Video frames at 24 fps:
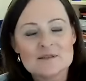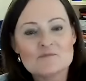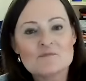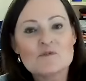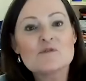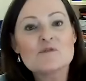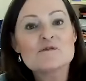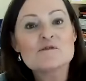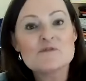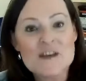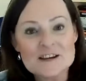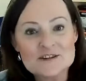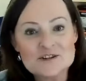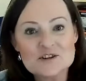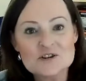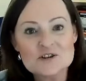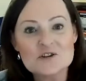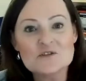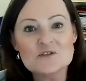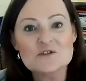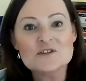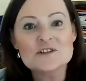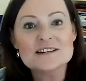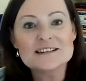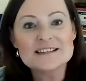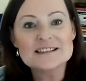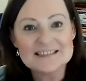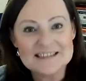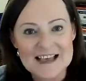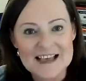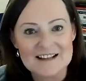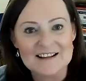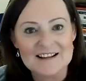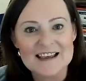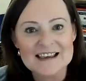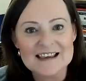Professional
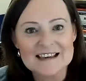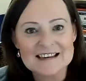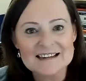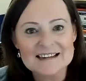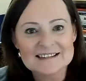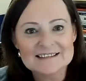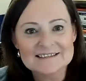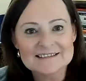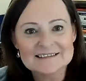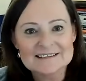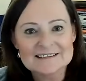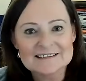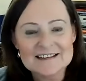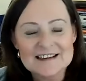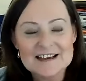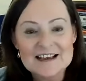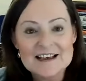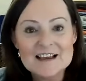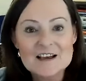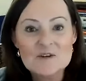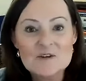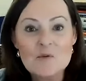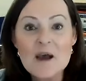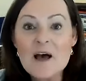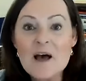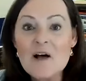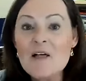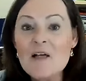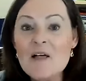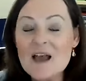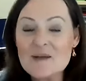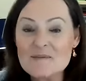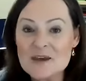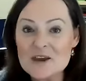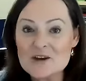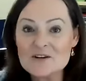selling. Well,
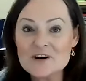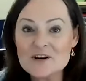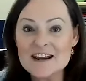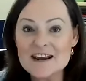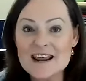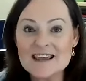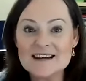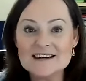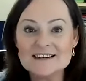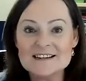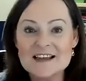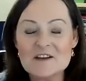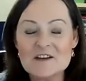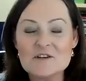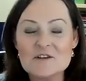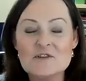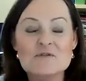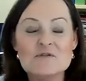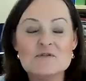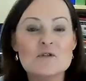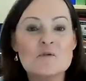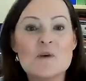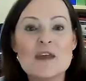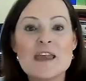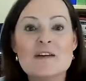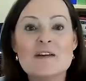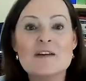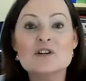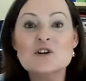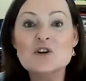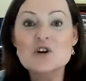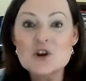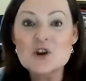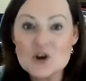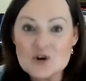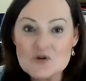I'm here today to tell you that we have a
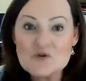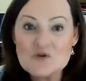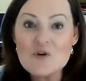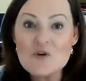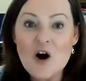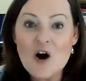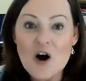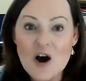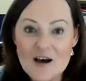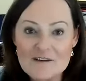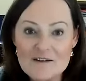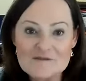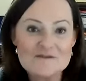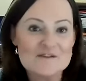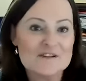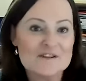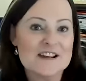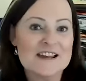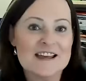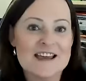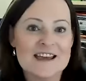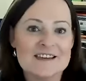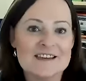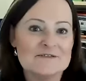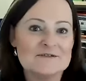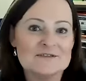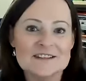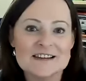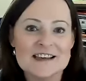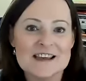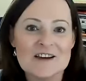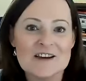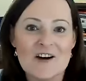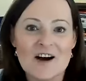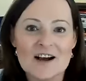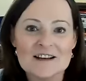new offering at
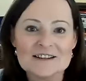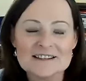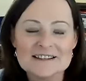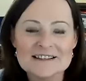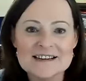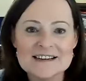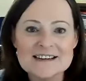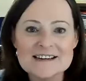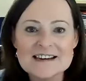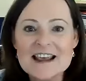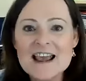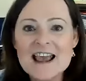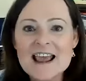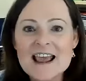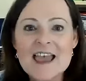UT Austin,